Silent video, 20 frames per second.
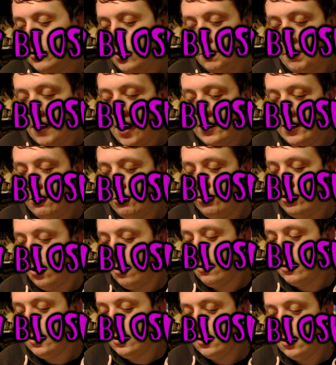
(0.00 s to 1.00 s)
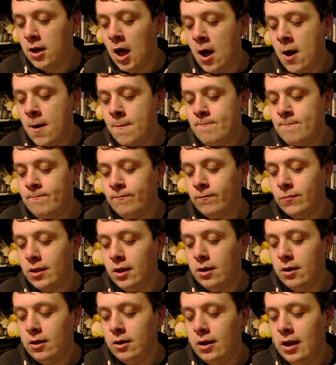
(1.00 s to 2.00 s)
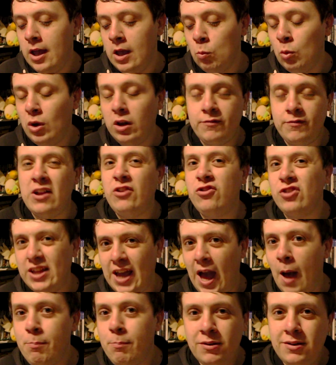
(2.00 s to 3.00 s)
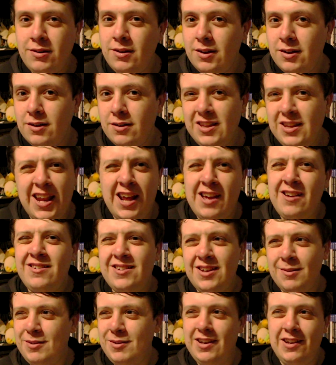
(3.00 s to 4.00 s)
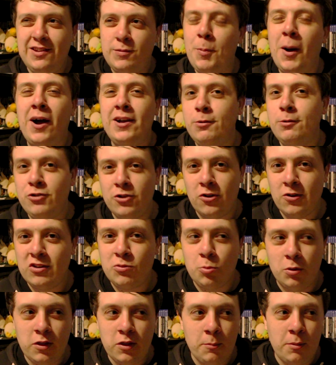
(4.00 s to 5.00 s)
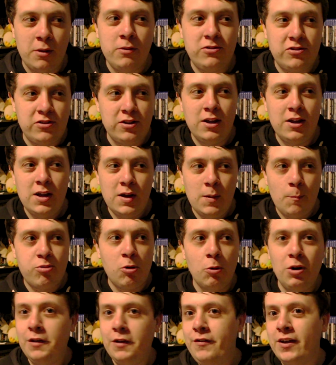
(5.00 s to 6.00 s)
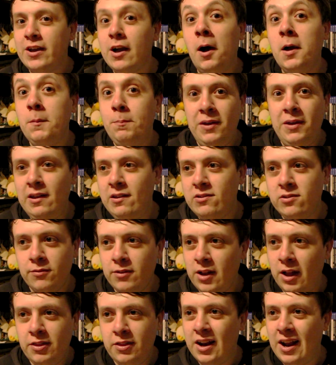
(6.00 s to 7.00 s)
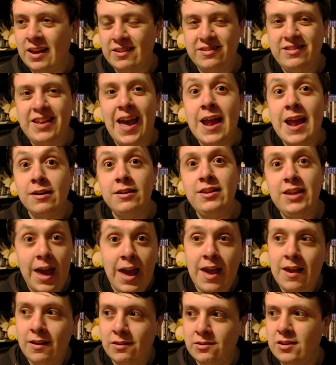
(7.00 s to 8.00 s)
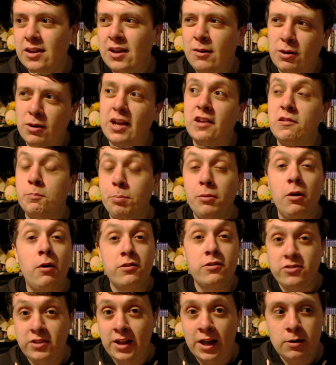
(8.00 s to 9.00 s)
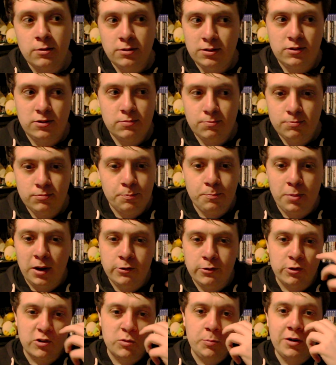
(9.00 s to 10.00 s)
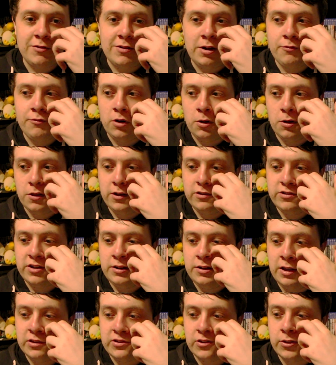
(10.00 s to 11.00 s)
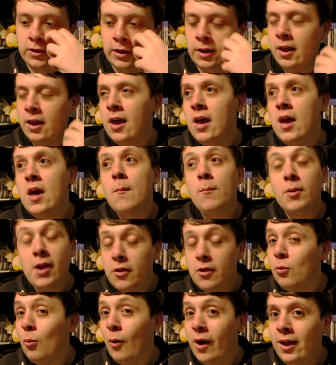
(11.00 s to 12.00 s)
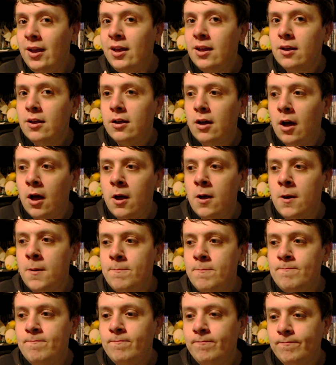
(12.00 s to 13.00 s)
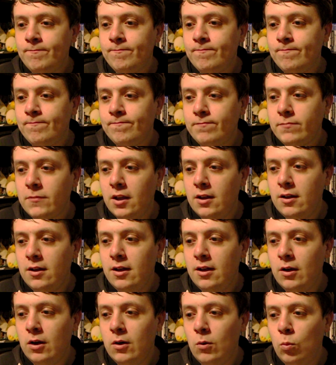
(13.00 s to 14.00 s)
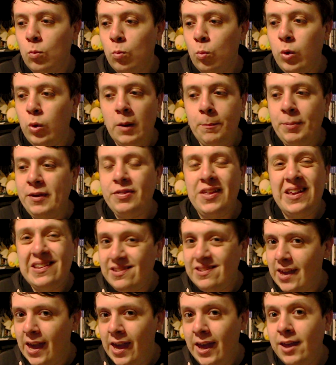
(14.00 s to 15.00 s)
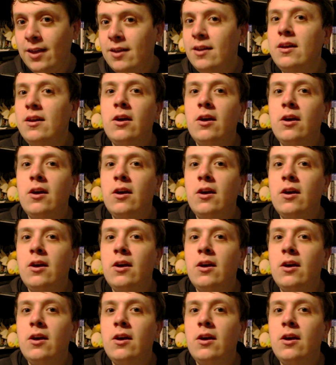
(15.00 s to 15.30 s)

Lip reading: new Bioshock. It will eventually happen. You know, I mean, it's Bioshock. It's one of the most prolific IPs of, like, the last 10 years. And I guess plus now. Bioshock's been around for longer than 10 years, I think. But either way, will it be this year?